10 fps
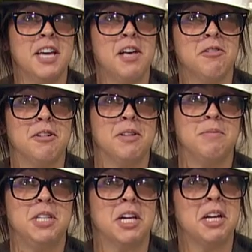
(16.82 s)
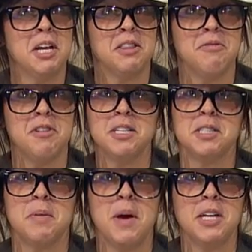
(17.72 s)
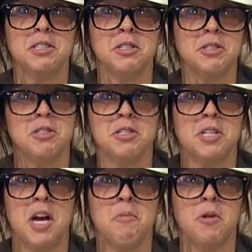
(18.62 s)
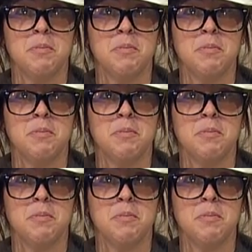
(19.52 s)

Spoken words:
algorithm to connect the flux capacitor to the Timewarp